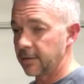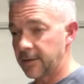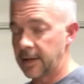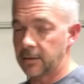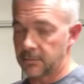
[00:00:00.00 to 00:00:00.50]

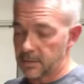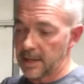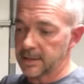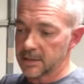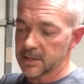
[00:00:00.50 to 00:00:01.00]
They, they
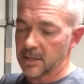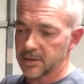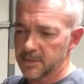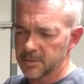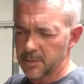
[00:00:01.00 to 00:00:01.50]
did sell
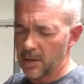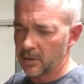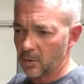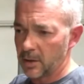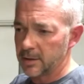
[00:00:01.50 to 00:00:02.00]
some smaller
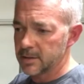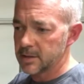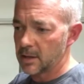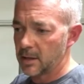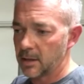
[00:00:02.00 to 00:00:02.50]
ones
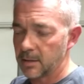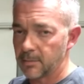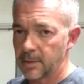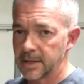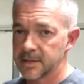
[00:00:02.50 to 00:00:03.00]
uh,
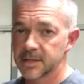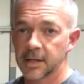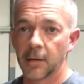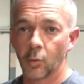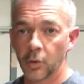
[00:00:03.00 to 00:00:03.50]
in
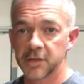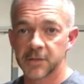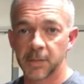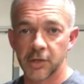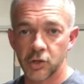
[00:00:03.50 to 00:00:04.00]
some wood
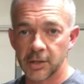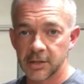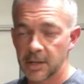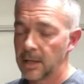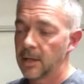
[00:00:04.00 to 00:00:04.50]
species,
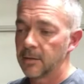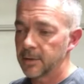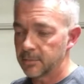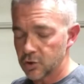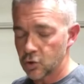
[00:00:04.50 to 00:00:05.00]
but
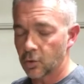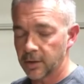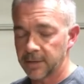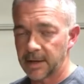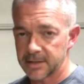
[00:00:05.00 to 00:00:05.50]
the
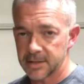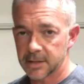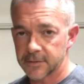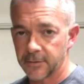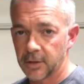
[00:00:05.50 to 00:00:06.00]
majority, about six
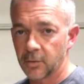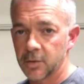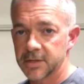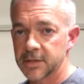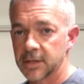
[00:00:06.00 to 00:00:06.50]
foot,
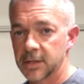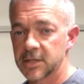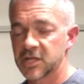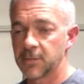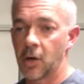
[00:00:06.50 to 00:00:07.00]
was the
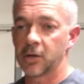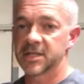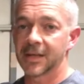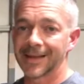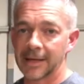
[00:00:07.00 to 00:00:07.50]

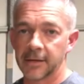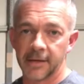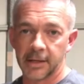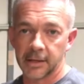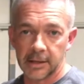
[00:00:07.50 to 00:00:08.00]
smallest length I
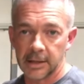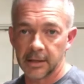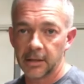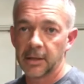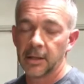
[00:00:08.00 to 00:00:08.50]
could
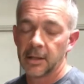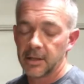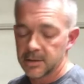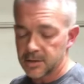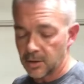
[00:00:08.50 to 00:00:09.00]
get.
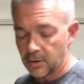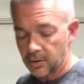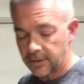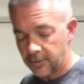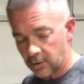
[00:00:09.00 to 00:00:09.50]
So
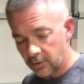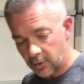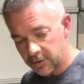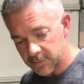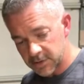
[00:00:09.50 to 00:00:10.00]
if you're in one of
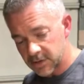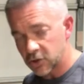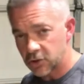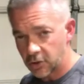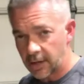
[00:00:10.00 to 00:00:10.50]
those
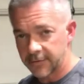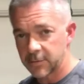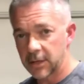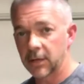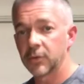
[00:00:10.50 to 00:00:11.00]
positions, you have to
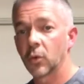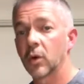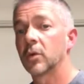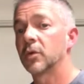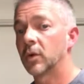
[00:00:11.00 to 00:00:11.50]
be able to
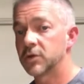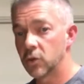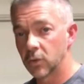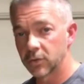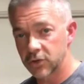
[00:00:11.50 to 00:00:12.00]
work with what
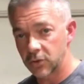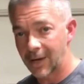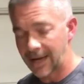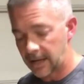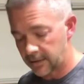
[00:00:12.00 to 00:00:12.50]
tools you
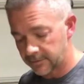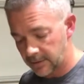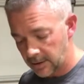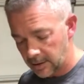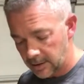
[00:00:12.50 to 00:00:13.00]
have.
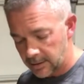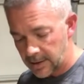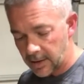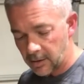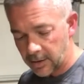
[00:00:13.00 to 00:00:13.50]

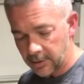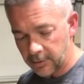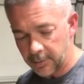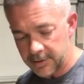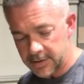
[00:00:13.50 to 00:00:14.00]
Now, I'm a
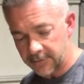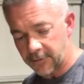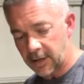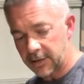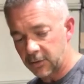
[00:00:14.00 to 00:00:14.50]
little bit
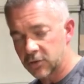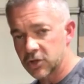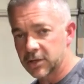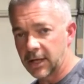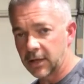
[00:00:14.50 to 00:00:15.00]
different. I don't
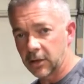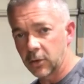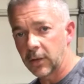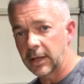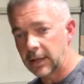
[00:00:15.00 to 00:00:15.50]
just like
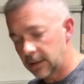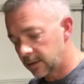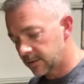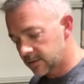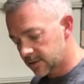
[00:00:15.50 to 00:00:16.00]
gluing
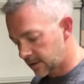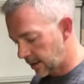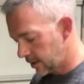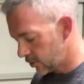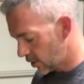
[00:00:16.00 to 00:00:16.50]
ends
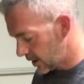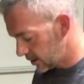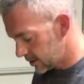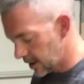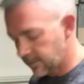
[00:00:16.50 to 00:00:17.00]
and trying to
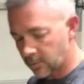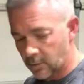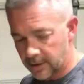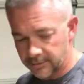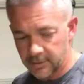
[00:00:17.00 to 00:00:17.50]
staple
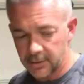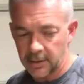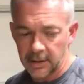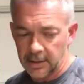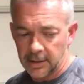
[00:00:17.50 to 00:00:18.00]
whatever the
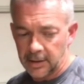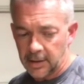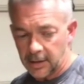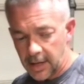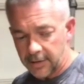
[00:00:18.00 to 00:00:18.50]
a
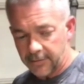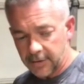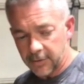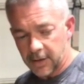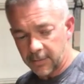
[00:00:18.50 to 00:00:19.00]
lot of the
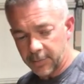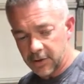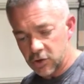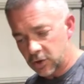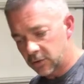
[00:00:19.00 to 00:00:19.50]
other
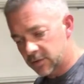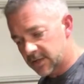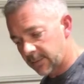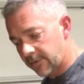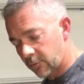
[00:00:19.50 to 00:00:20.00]
companies use.
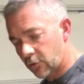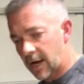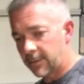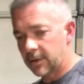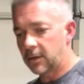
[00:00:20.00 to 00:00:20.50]
Some of them
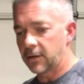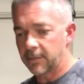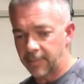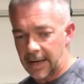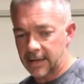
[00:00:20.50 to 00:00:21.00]
it on the
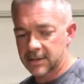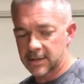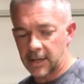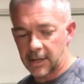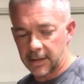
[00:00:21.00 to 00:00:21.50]
back
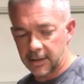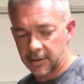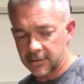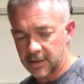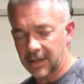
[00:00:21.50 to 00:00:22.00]
side
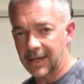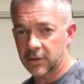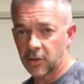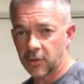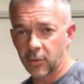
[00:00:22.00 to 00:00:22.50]
to connect
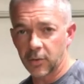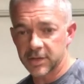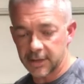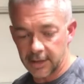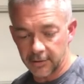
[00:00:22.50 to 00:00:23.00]
all the boards
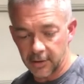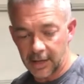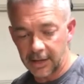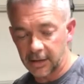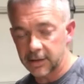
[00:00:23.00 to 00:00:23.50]
together.
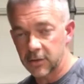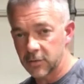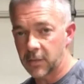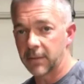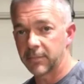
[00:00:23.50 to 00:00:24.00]
I like to use
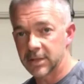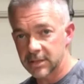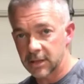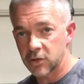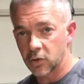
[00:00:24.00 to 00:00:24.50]
my
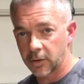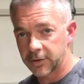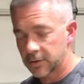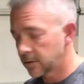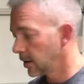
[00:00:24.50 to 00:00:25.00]
biscuit jointer.